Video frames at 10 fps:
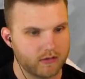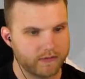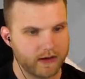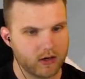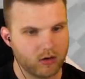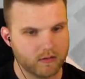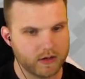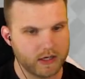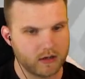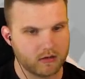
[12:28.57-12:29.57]
if I go over
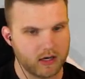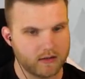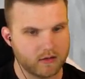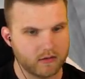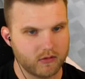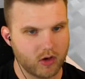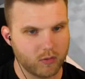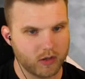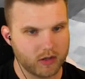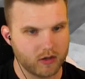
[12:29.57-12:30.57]
here, right, there's
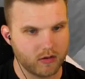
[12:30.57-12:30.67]
nowhere to go